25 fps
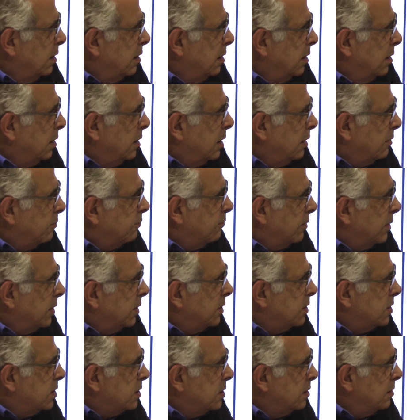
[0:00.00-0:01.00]

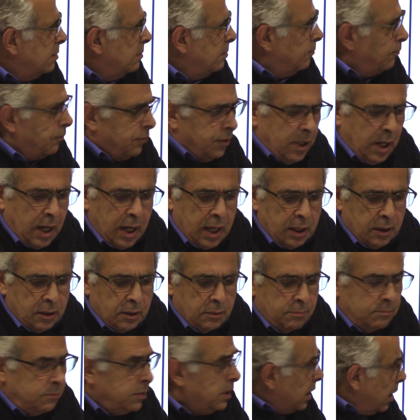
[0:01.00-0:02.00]
difference.
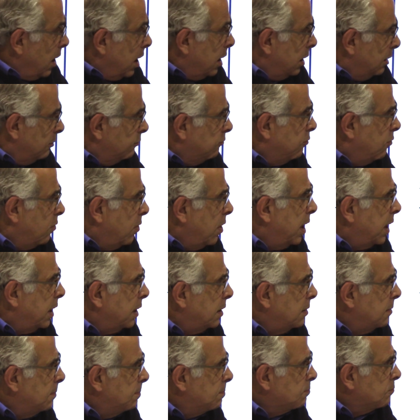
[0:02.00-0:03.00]
McAuliffe
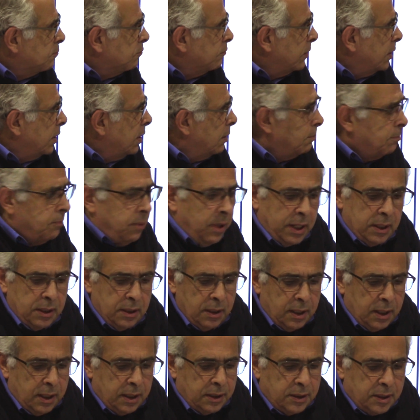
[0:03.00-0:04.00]
won, but
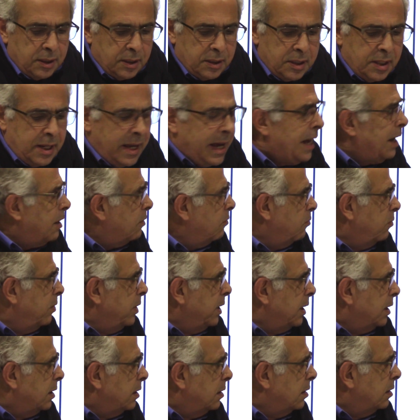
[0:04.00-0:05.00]
did not
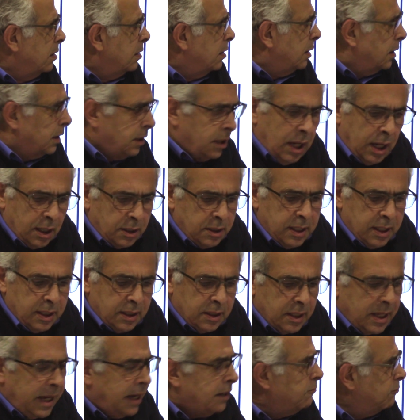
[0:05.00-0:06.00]
win.
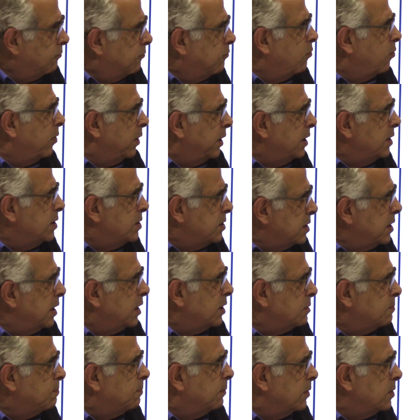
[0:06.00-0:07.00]
Youngkin got
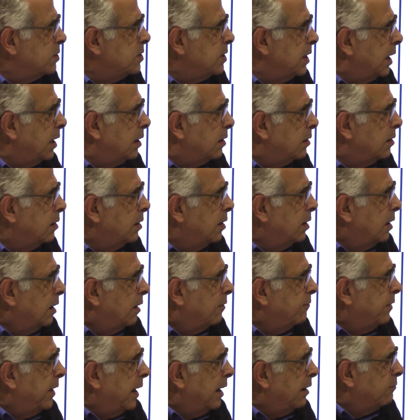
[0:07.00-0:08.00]
46%
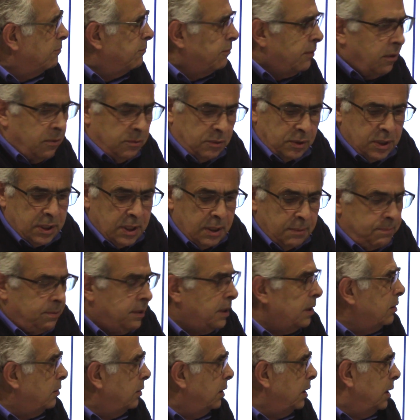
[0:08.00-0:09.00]
of that vote.
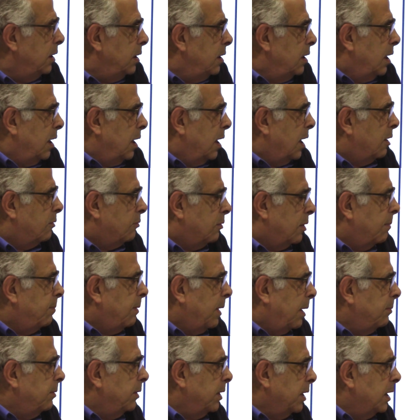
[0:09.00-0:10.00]
Typically, a
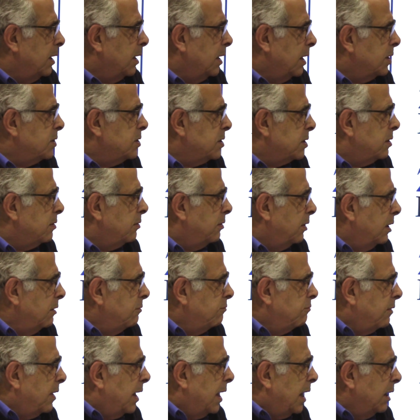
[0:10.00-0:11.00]
Republican gets
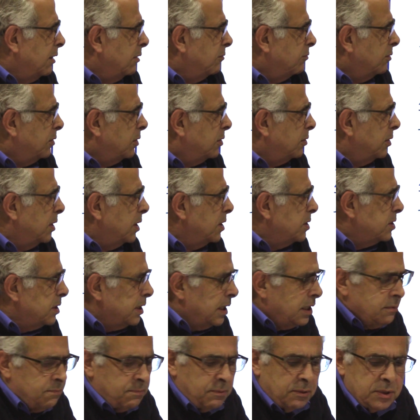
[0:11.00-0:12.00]
35,
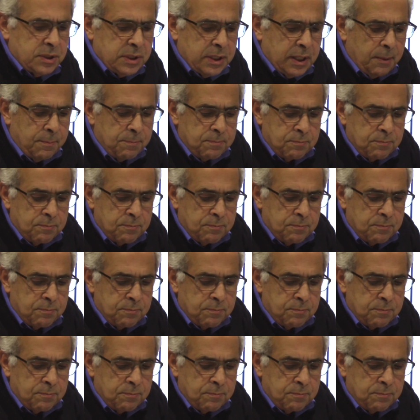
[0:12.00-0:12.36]
36%.